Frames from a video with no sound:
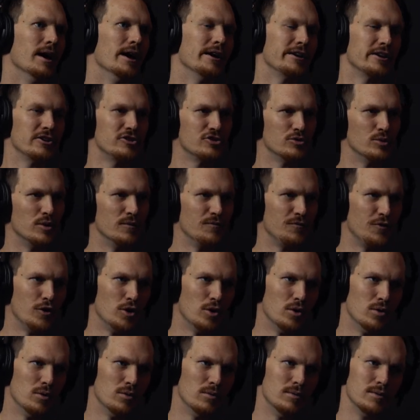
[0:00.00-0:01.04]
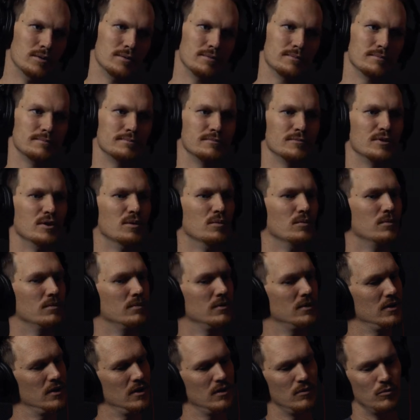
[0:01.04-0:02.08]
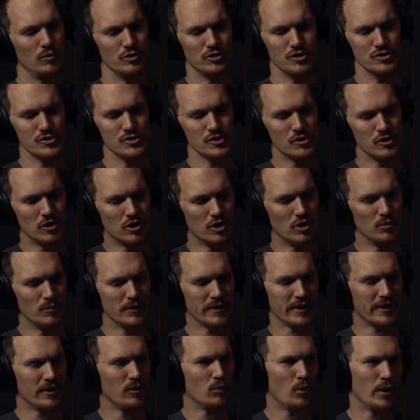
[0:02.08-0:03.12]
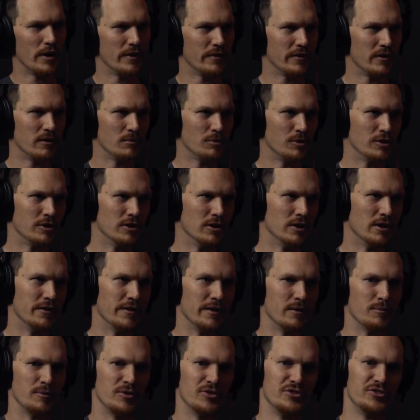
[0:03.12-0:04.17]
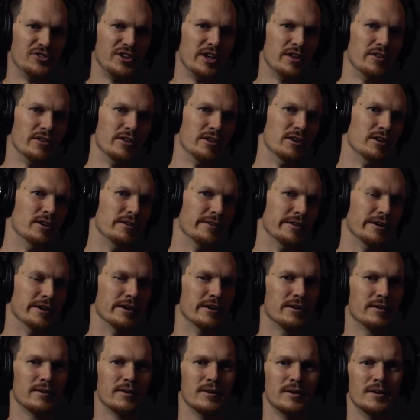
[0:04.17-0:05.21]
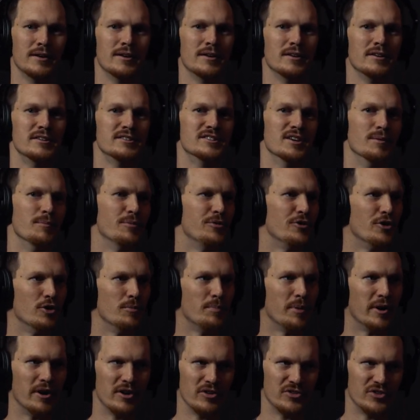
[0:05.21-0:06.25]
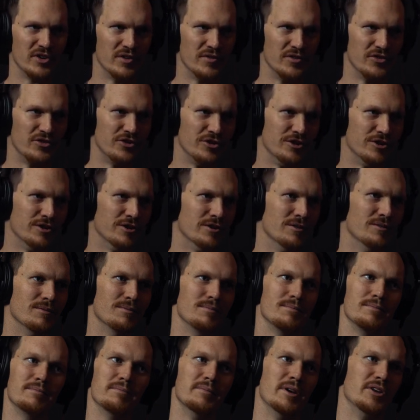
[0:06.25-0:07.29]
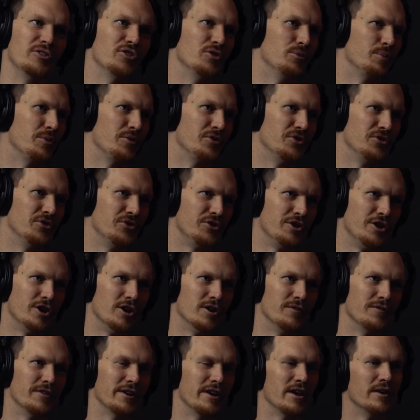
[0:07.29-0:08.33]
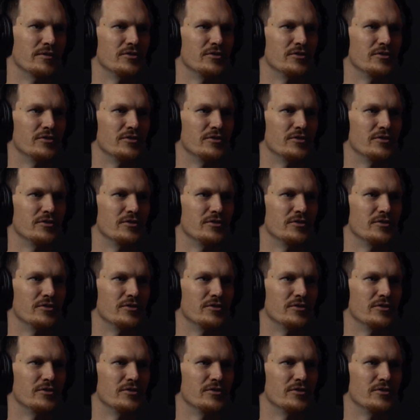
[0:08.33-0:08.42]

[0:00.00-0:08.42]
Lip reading: I get your info, we do the loan, we kind of white label it, and then we sell it, and like some third party servicer messes with your stuff, like